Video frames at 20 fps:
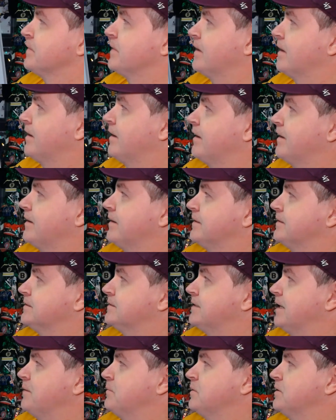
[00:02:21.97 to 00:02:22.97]

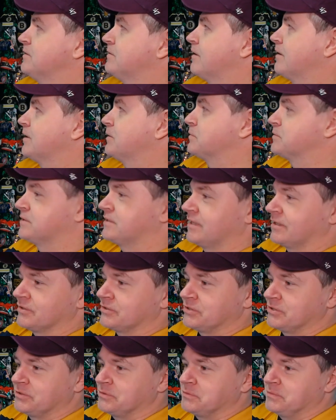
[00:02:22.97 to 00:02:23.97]
Damian Dark was there
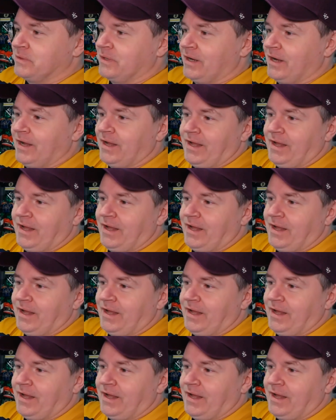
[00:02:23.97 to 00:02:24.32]
too.